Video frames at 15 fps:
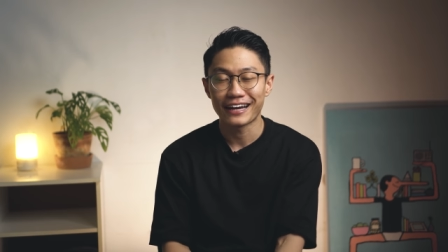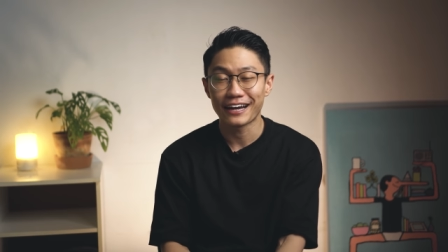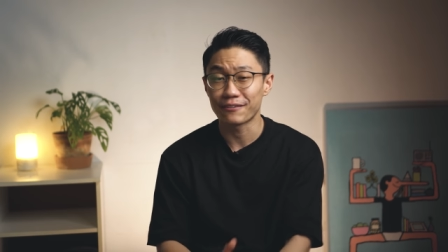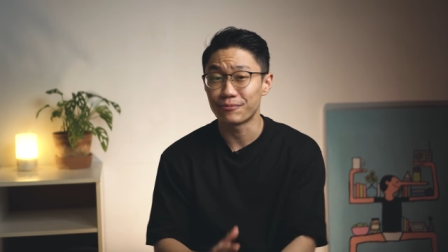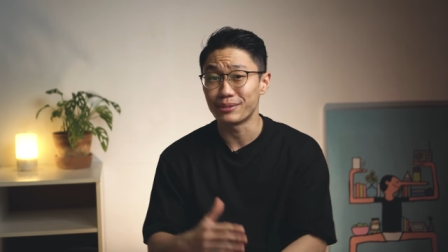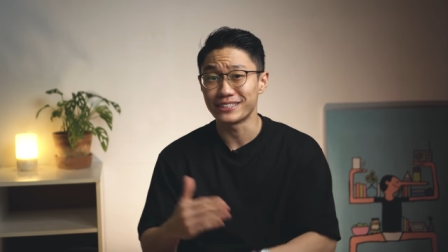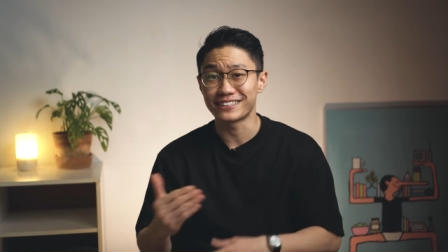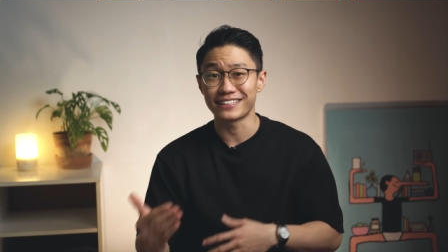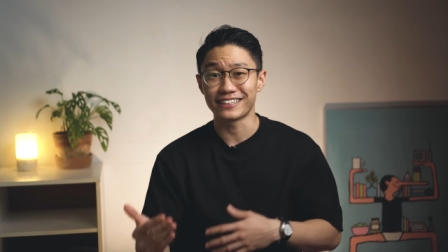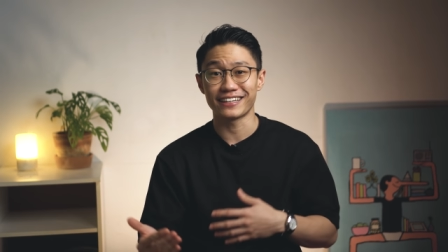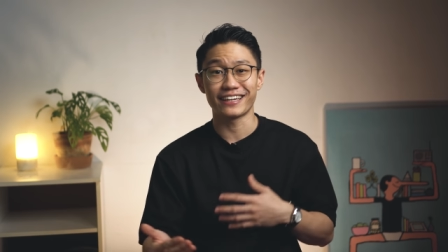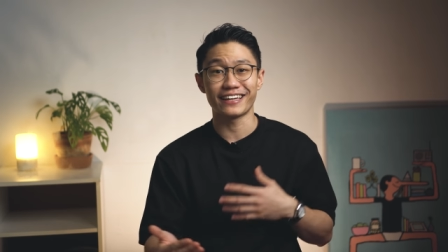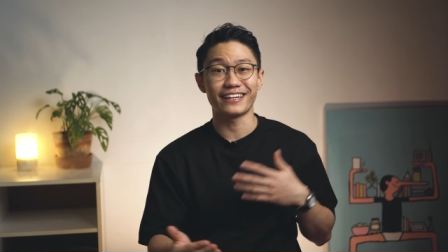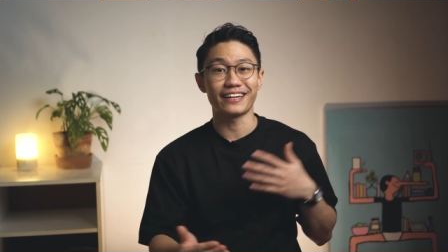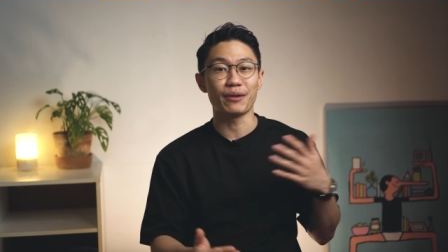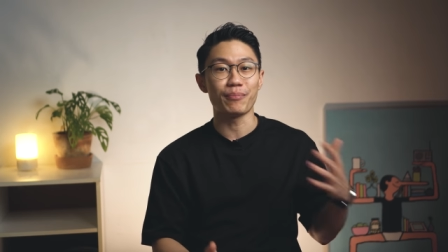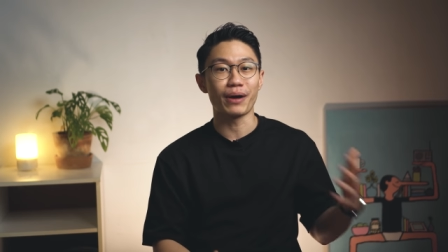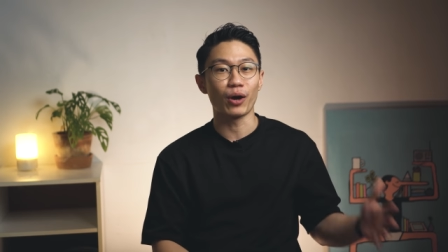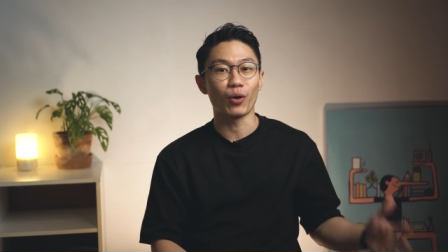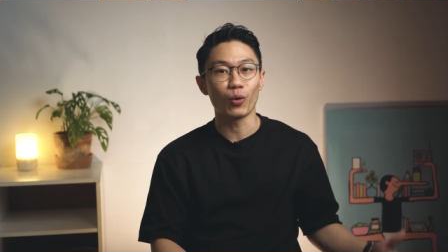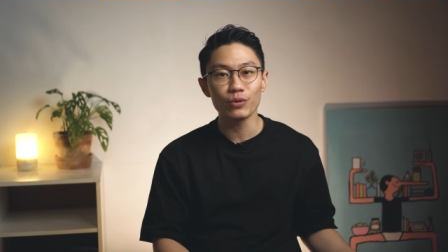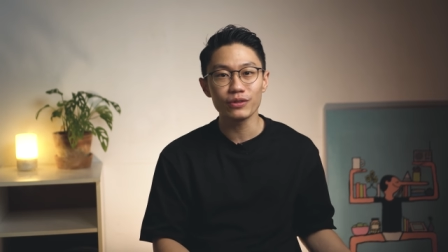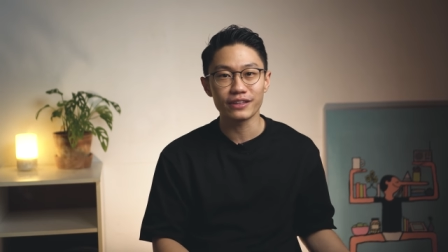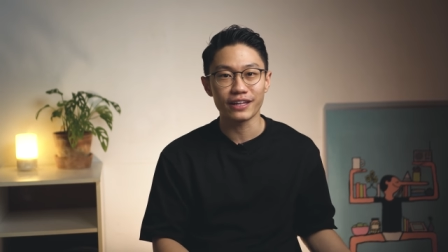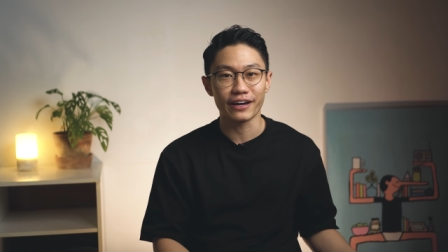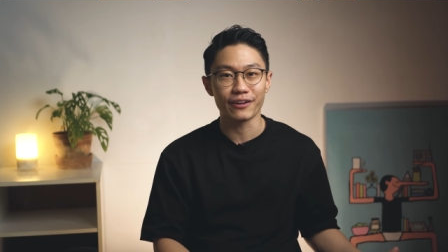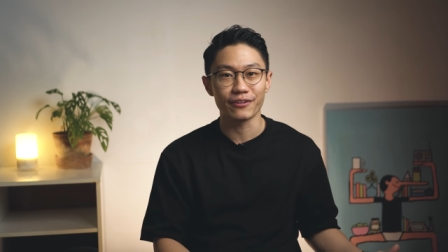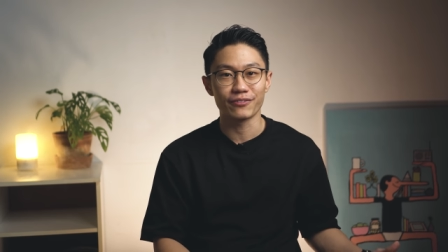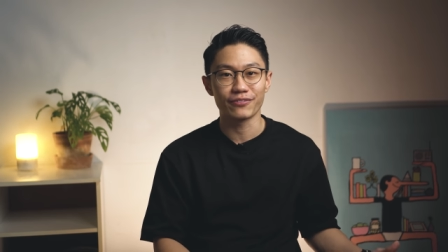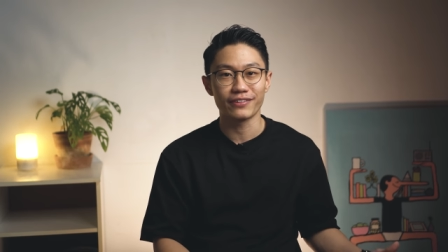I've been seeing it in my whole
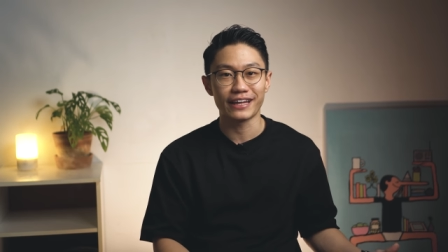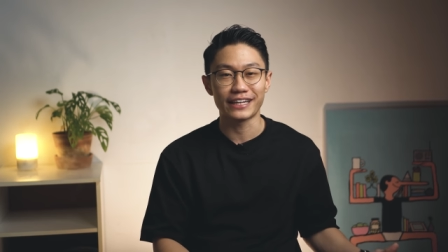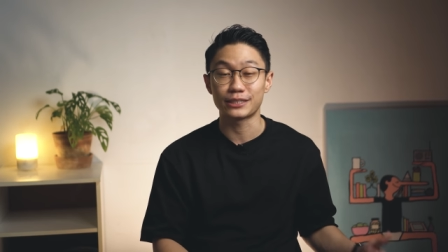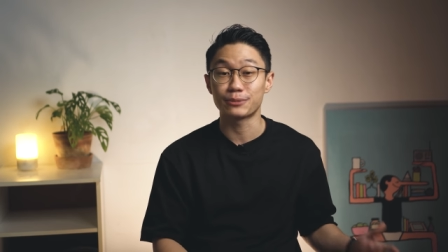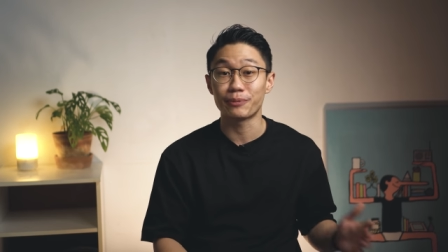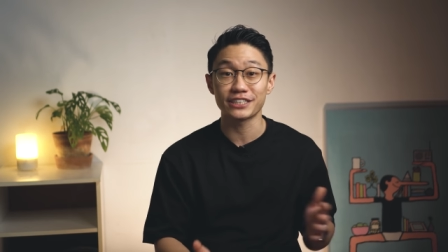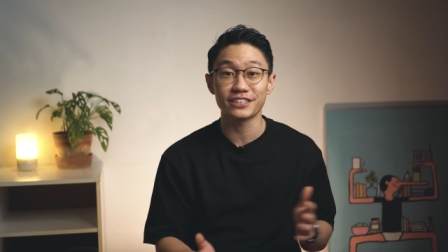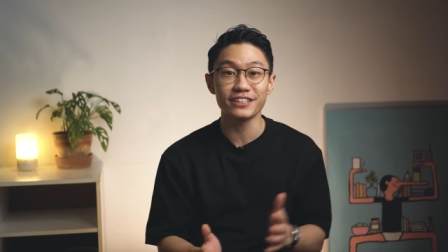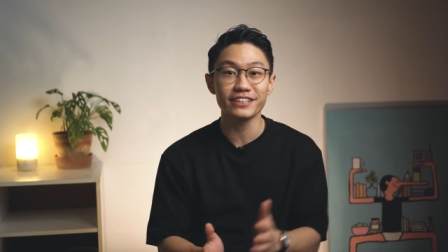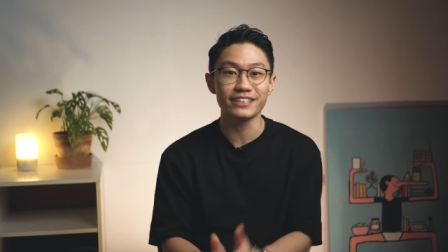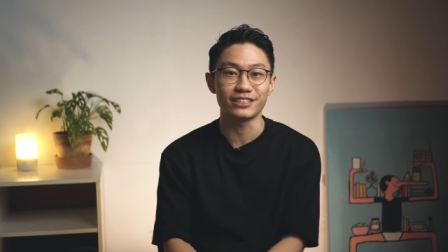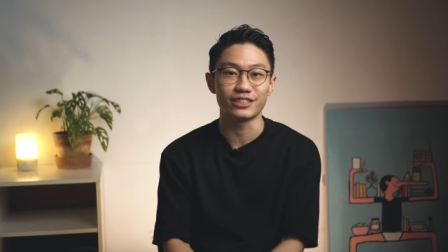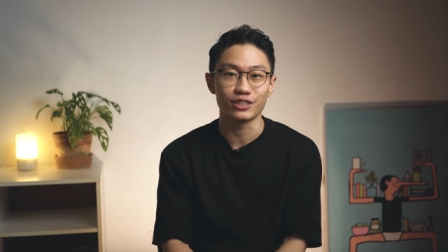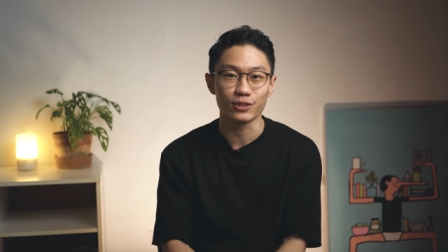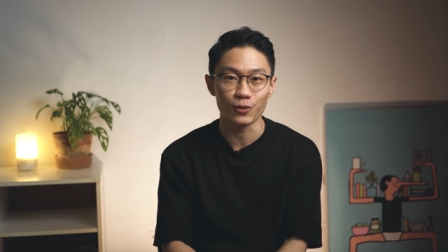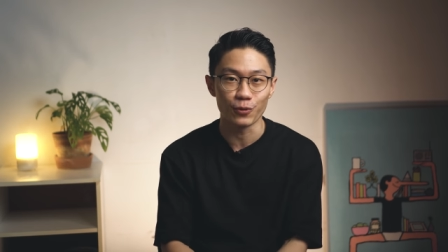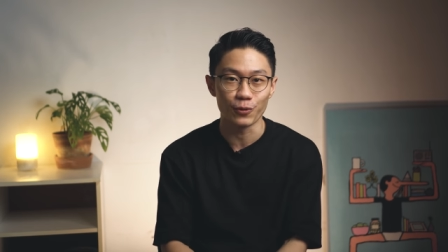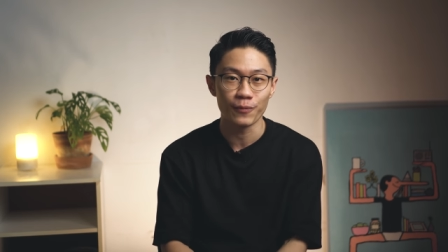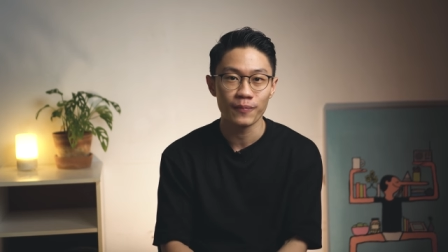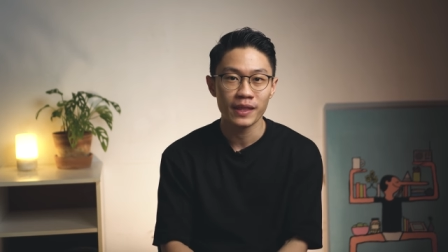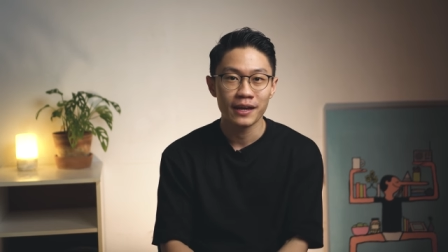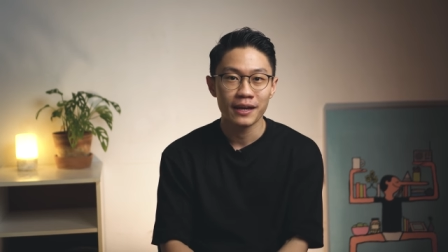life, especially in school,